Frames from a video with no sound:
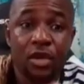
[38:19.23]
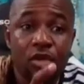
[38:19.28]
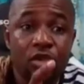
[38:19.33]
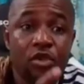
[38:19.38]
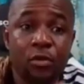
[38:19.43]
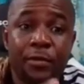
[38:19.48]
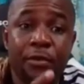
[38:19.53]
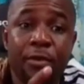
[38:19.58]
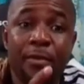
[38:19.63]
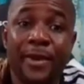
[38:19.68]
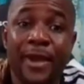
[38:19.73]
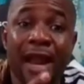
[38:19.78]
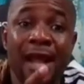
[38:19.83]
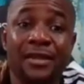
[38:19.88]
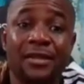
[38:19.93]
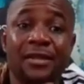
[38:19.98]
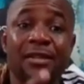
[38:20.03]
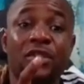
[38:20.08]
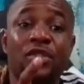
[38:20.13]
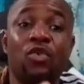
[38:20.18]
You people be
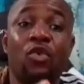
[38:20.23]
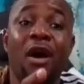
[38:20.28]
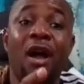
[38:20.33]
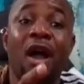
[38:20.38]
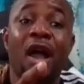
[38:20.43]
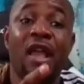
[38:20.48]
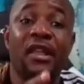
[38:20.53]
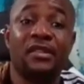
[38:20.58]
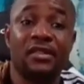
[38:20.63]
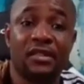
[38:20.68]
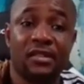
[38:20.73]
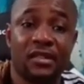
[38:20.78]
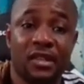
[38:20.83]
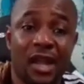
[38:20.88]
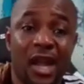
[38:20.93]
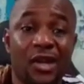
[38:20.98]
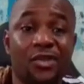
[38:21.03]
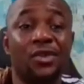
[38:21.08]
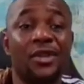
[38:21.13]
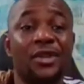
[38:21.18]
think twice
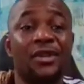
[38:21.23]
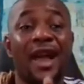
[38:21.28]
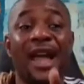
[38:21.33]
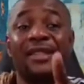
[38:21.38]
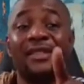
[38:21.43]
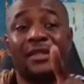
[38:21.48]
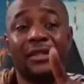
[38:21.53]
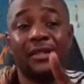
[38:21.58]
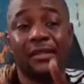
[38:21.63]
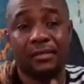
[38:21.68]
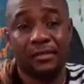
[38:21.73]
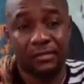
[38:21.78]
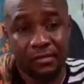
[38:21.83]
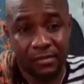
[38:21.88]
and do the right thing.